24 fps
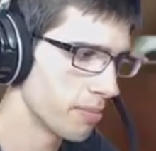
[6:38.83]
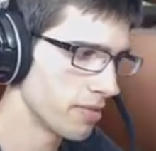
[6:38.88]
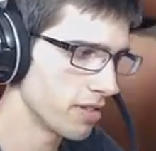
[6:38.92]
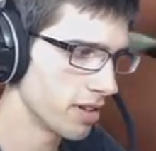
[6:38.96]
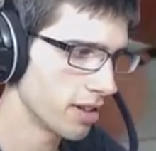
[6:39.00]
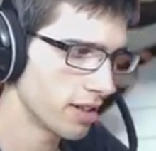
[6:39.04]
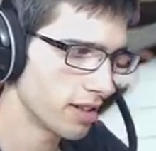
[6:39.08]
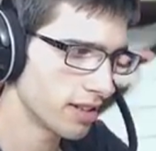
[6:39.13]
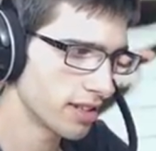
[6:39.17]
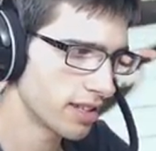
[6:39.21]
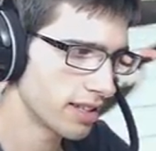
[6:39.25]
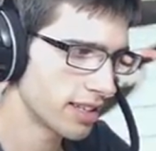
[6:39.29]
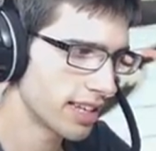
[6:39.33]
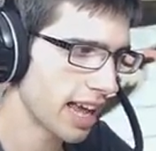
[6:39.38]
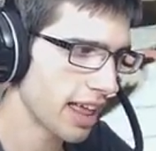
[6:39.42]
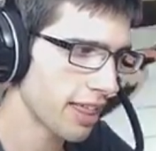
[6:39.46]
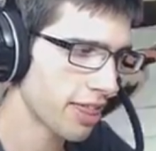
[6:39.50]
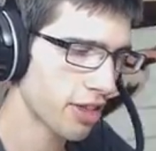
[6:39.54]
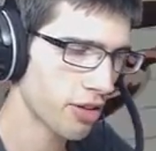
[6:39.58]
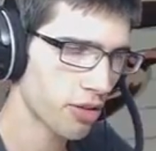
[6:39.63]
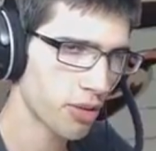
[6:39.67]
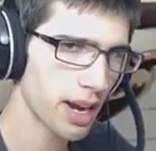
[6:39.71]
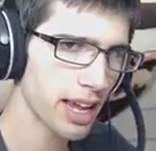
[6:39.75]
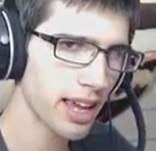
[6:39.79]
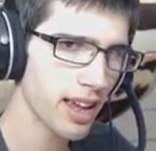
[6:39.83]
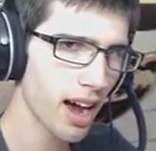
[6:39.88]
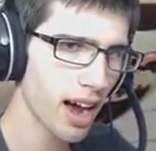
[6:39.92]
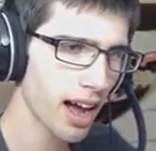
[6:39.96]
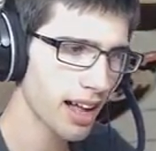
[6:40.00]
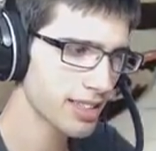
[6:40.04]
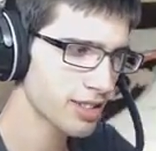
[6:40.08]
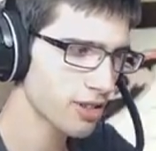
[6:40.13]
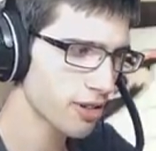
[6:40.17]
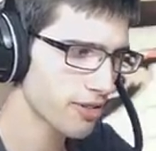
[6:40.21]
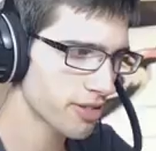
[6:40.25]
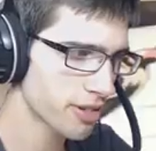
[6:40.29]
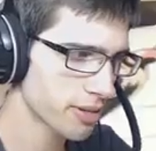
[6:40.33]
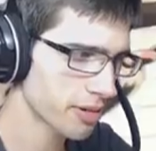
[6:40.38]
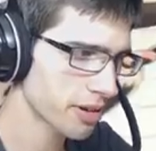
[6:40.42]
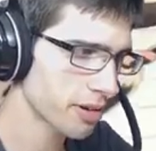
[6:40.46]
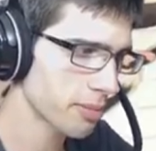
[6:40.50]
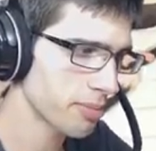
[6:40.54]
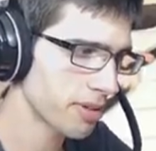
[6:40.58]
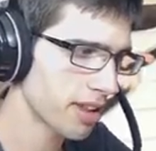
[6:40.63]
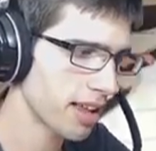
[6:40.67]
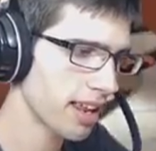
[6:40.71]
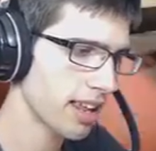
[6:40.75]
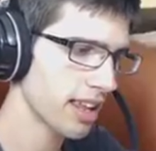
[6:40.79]
get 3 cards off from
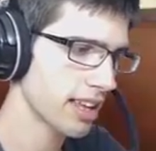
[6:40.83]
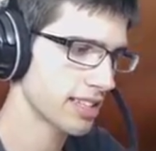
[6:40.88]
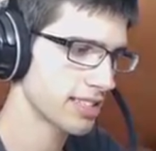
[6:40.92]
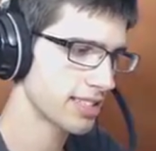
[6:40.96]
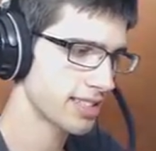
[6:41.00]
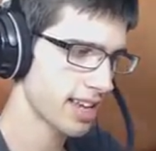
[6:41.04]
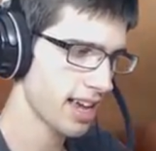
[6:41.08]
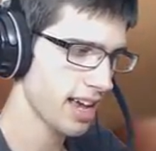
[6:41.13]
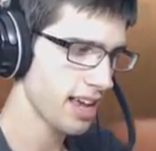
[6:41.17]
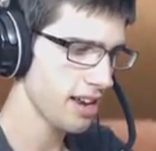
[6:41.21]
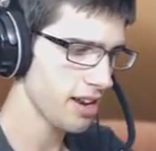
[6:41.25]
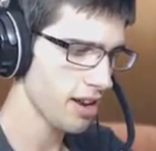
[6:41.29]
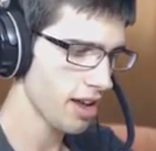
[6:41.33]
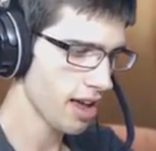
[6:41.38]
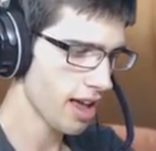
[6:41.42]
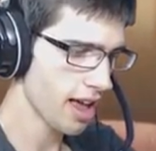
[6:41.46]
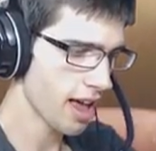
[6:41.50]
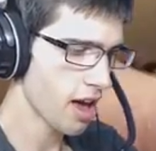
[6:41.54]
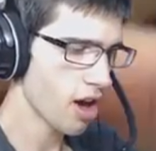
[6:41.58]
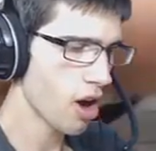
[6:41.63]
completing a set